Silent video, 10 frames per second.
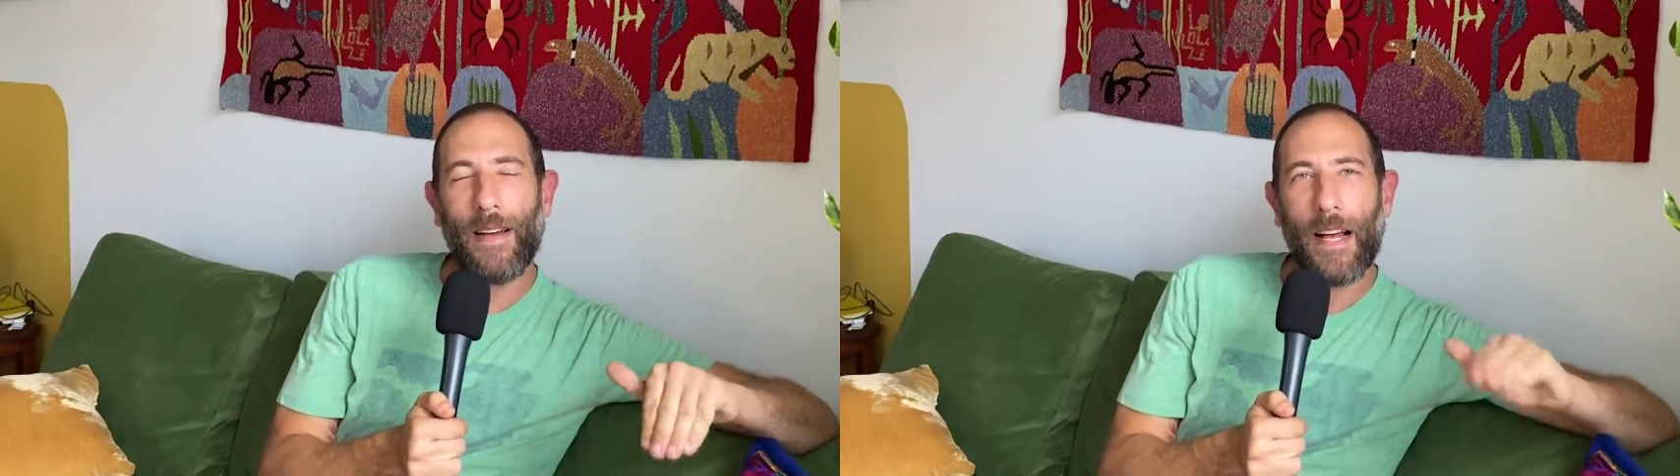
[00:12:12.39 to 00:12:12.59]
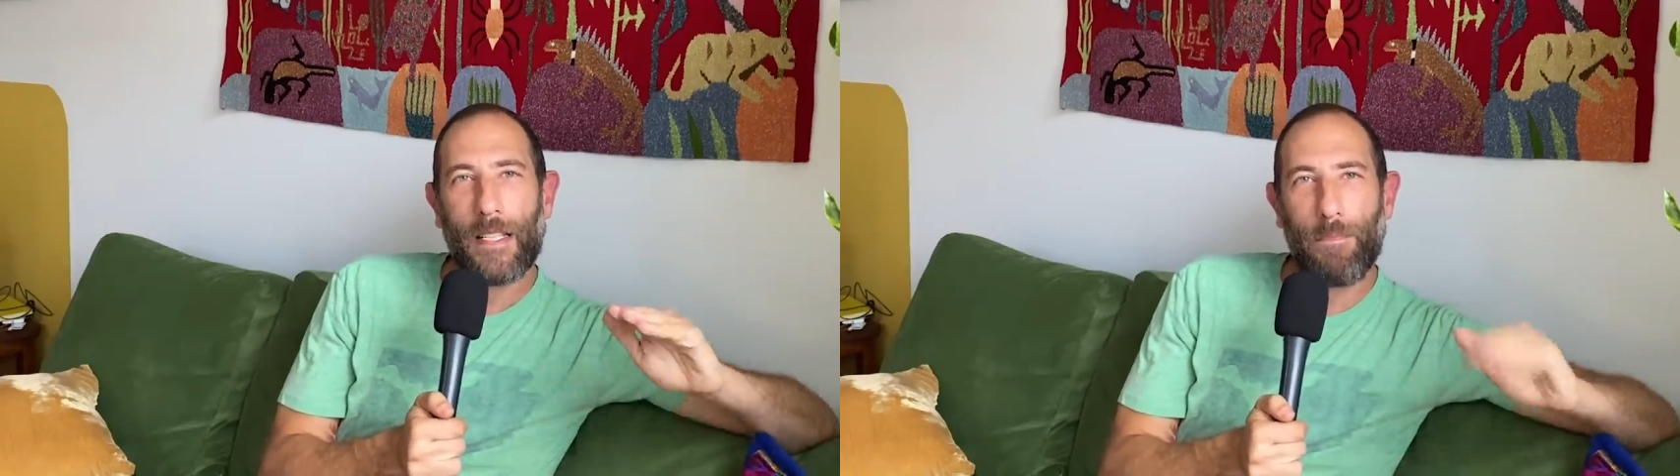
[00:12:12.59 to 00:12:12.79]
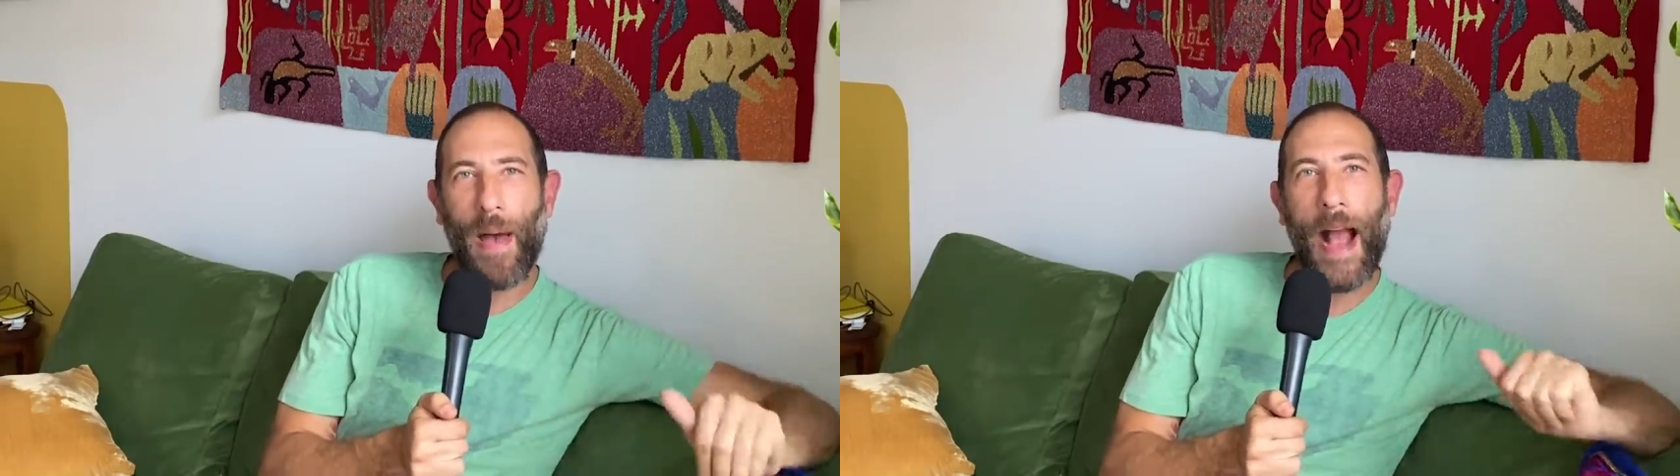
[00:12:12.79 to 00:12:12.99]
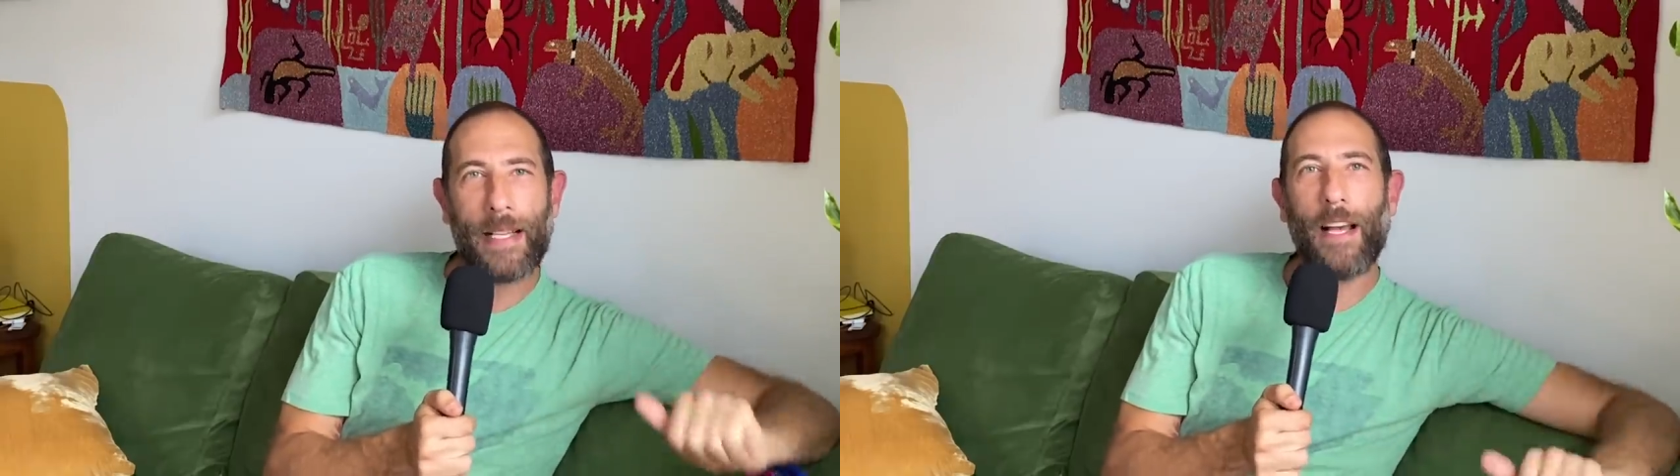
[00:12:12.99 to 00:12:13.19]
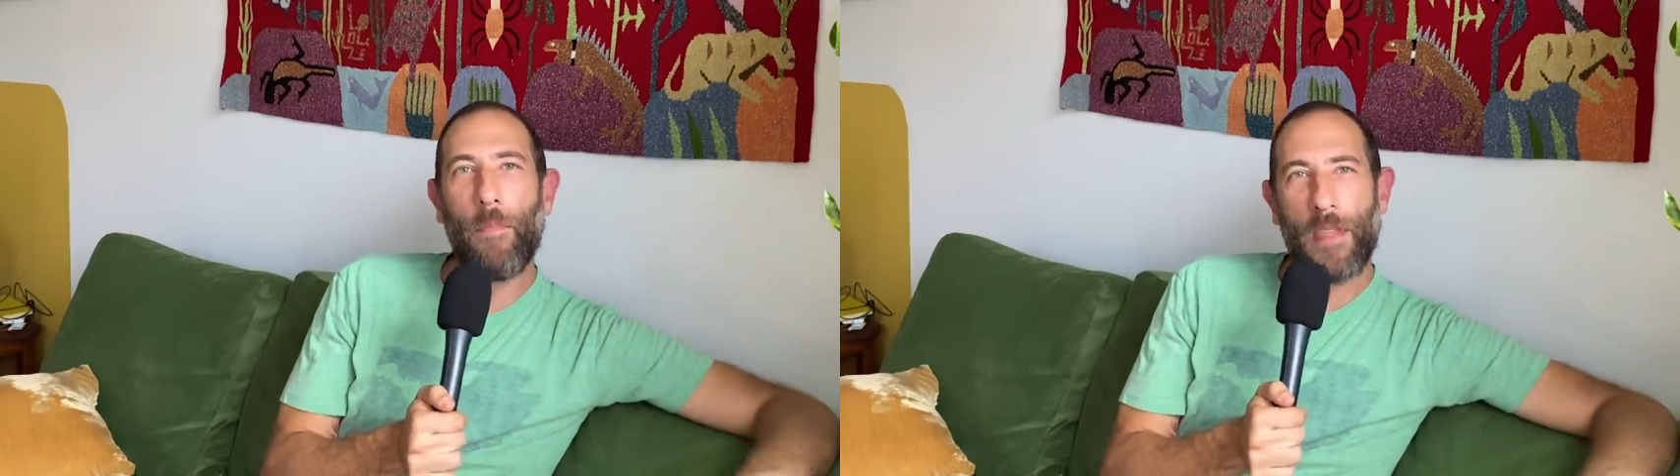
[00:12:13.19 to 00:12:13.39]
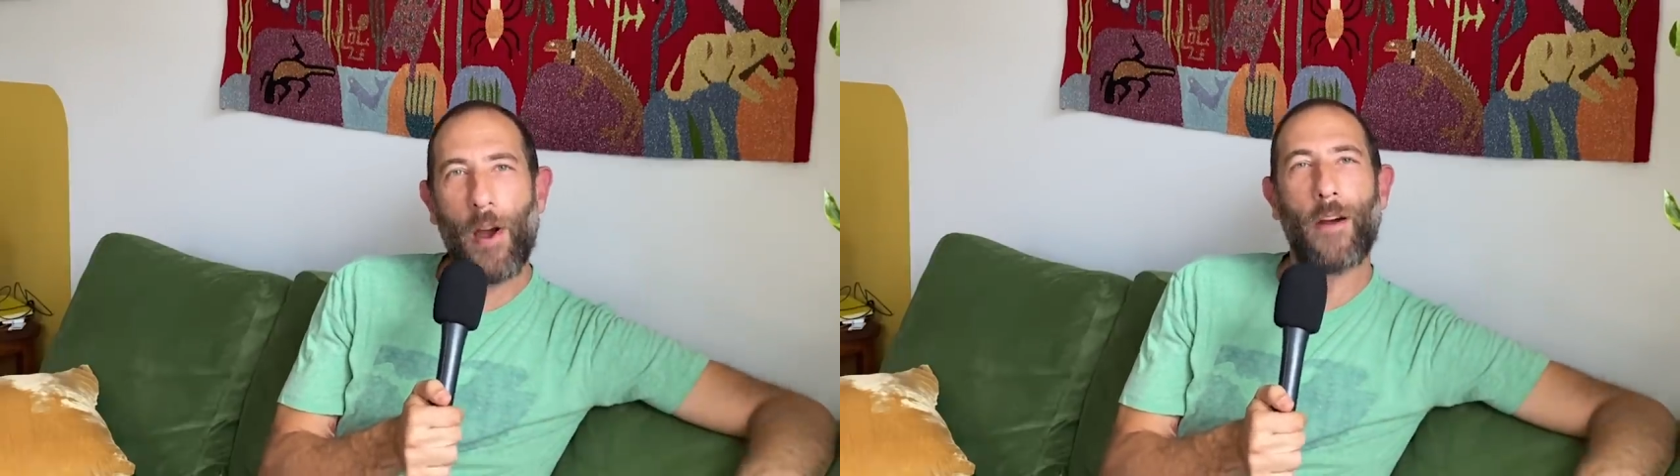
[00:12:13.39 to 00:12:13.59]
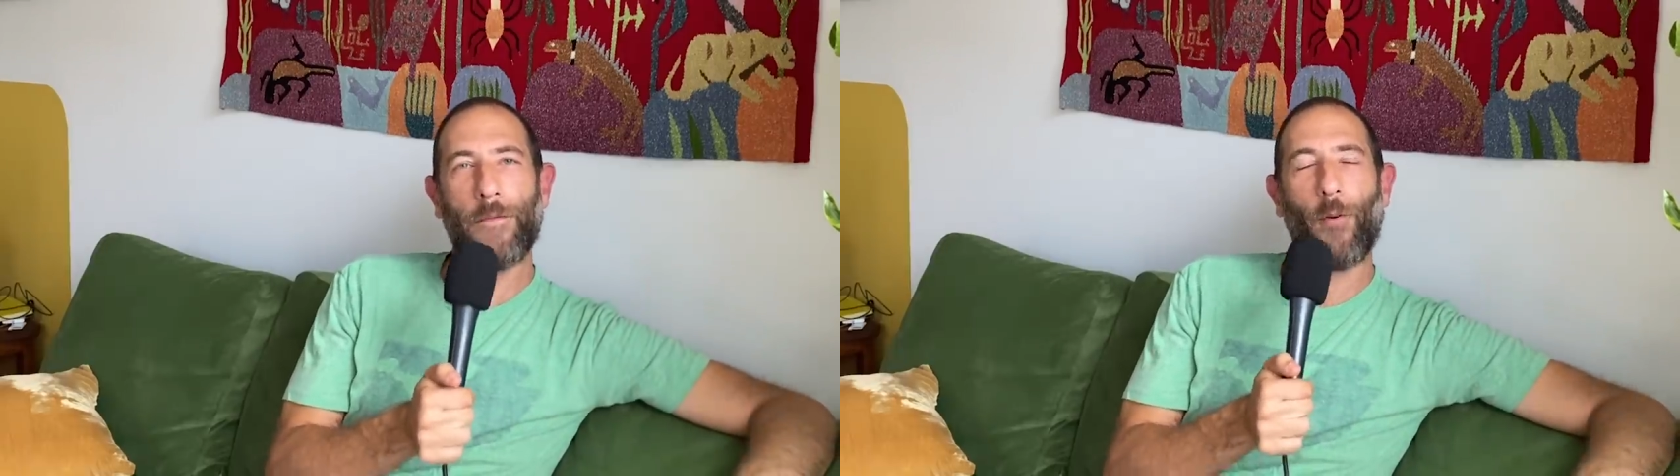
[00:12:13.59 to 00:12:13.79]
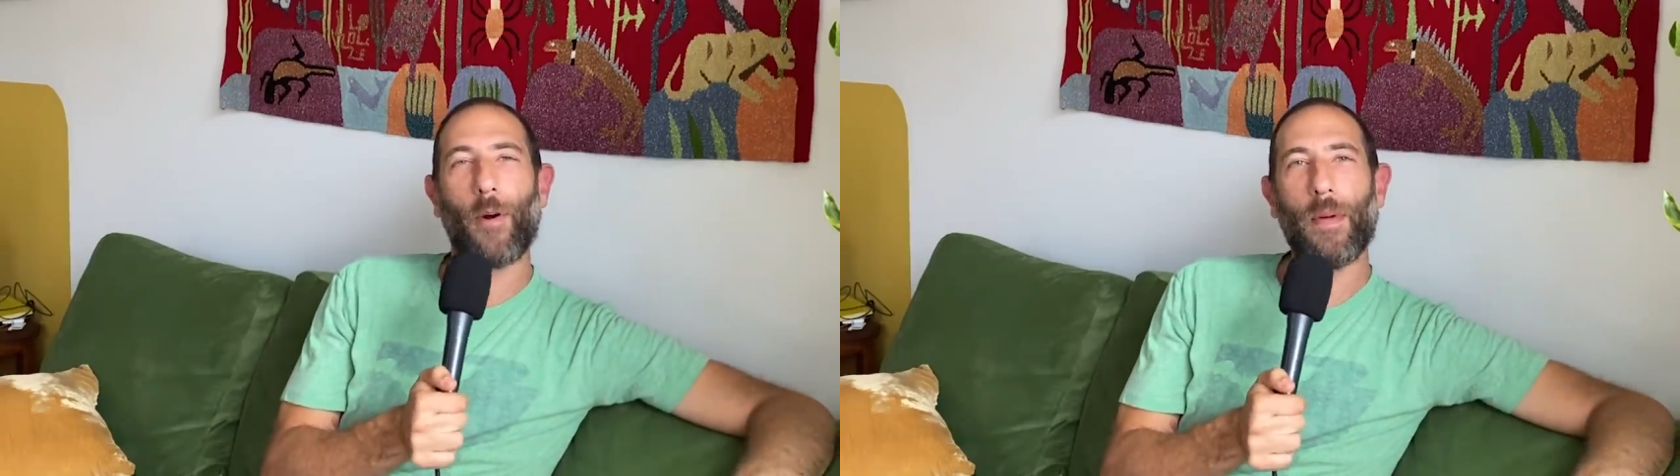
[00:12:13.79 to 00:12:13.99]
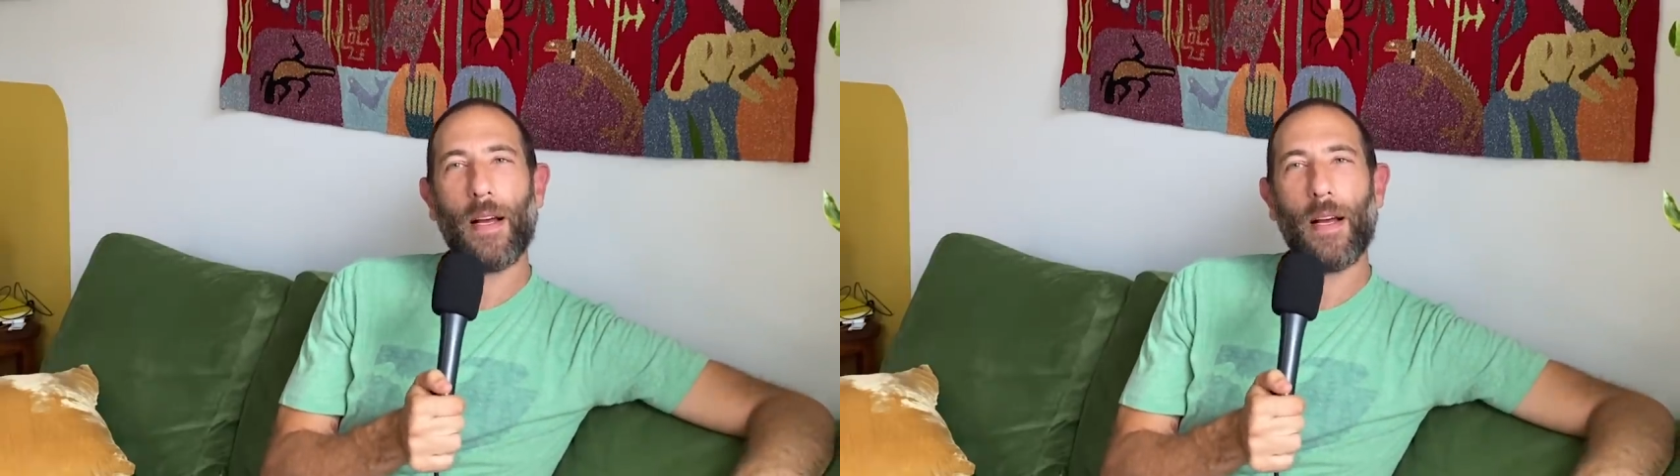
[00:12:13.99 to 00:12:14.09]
has backed up the art form,